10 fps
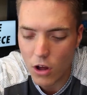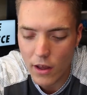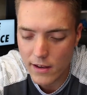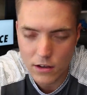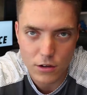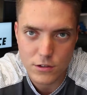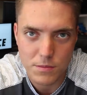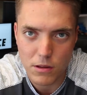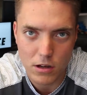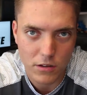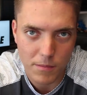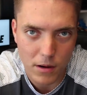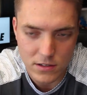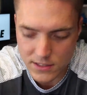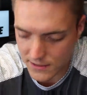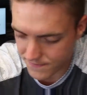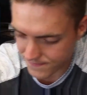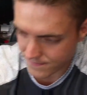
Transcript: All I had to do was plug all the parts in.